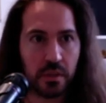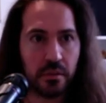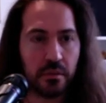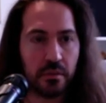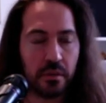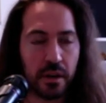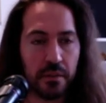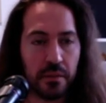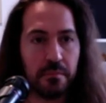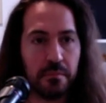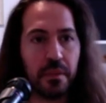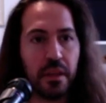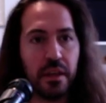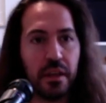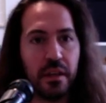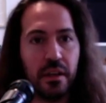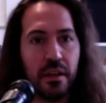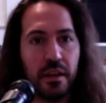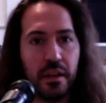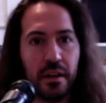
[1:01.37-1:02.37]
right?
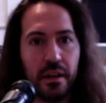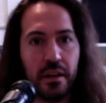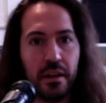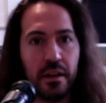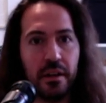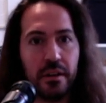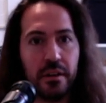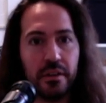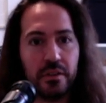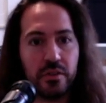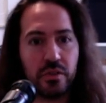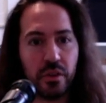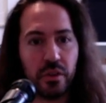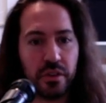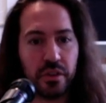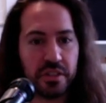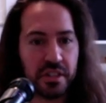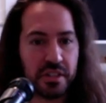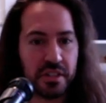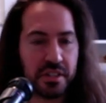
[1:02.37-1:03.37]
So
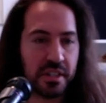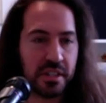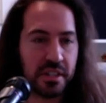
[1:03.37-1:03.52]
this is an